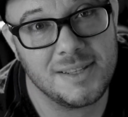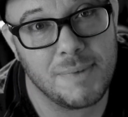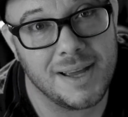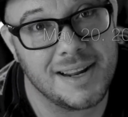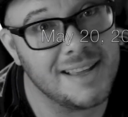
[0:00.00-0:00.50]
is
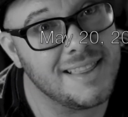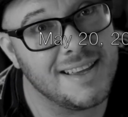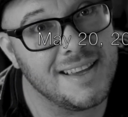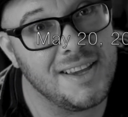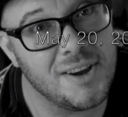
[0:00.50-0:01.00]
my 9th
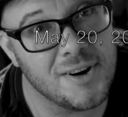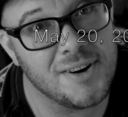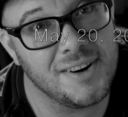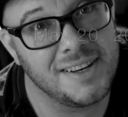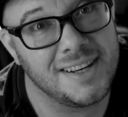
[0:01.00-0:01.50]

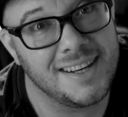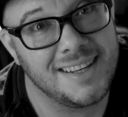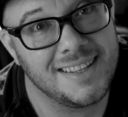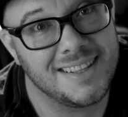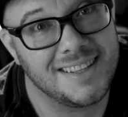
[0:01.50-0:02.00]
year
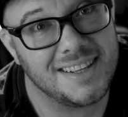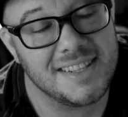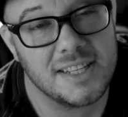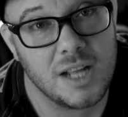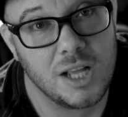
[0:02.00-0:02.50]
on
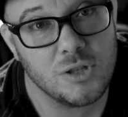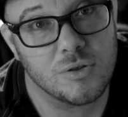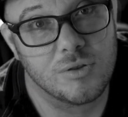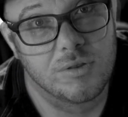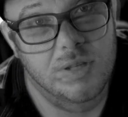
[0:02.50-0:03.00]

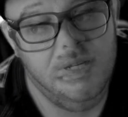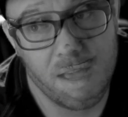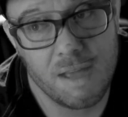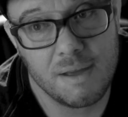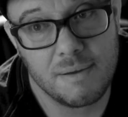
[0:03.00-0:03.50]
testosterone,
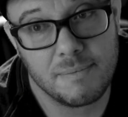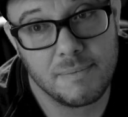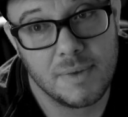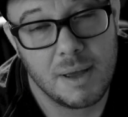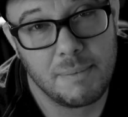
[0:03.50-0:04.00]

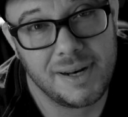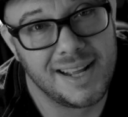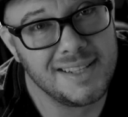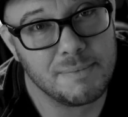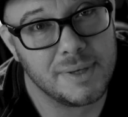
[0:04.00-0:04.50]
but it
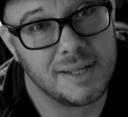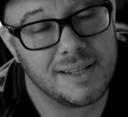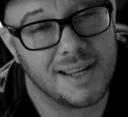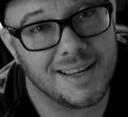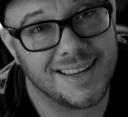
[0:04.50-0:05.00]
hasn't
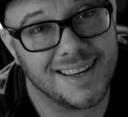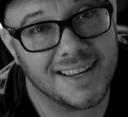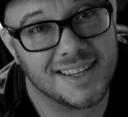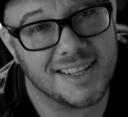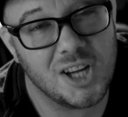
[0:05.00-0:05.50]
been
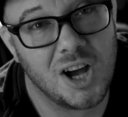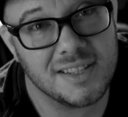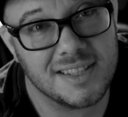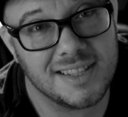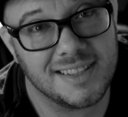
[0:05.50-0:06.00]
a
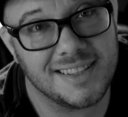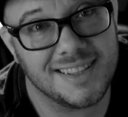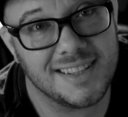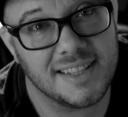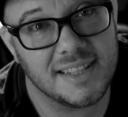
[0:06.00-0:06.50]

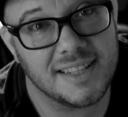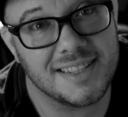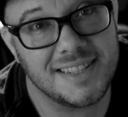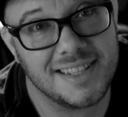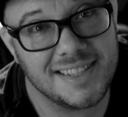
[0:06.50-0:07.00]

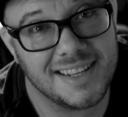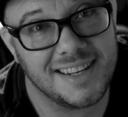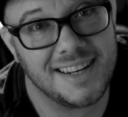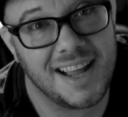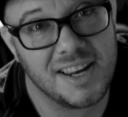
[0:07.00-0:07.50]

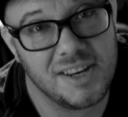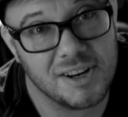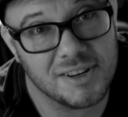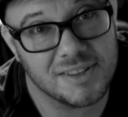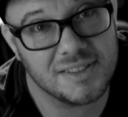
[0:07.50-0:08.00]
consistent 9
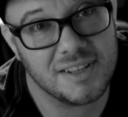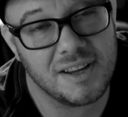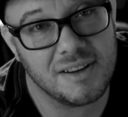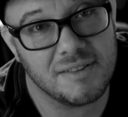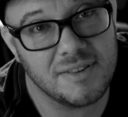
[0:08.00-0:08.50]
years
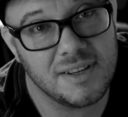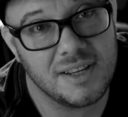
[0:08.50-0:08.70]
of